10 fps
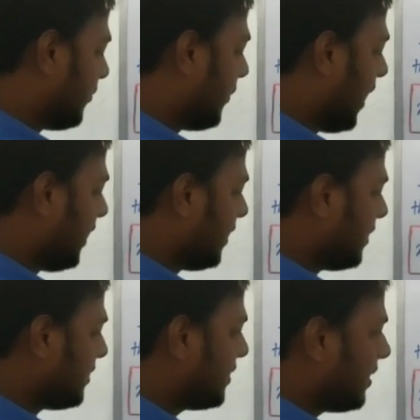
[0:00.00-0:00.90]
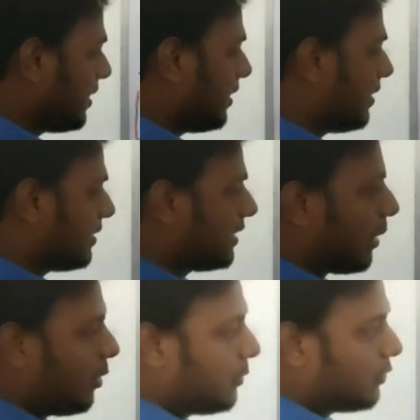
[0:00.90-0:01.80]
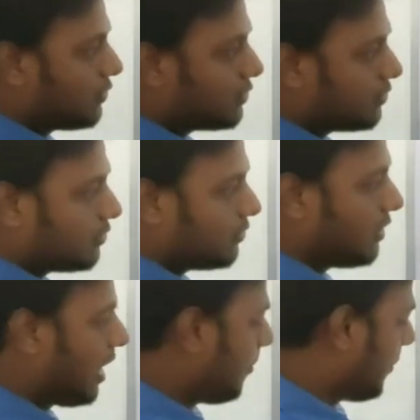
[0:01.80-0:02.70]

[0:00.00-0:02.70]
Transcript: minus sum of roots we have